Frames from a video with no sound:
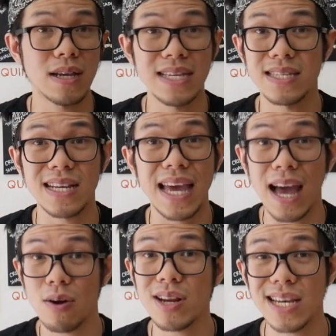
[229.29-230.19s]
is a
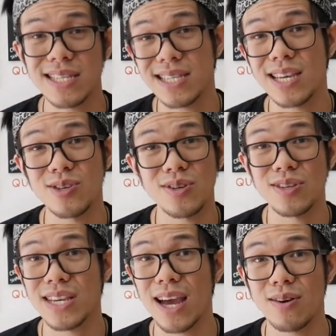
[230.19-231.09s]
calculator that you can
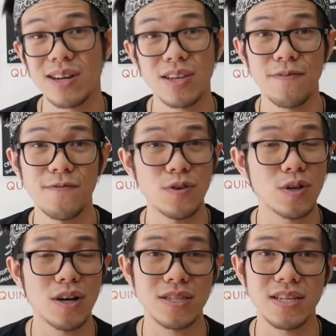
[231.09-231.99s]
calculate your
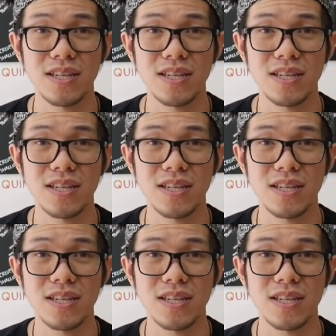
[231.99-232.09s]
food costs,